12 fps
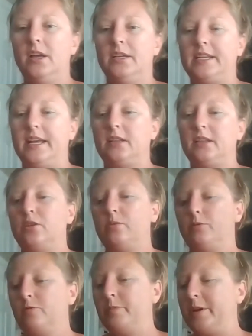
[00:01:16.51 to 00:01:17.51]
Take a little
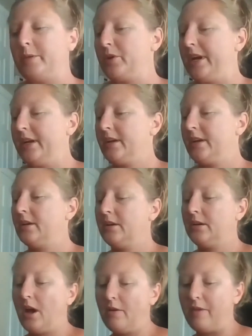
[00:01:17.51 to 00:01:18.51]
movement break.
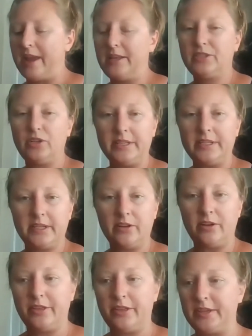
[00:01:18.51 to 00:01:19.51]
All right, so let's get
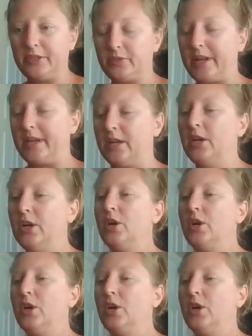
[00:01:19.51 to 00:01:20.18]
our things ready.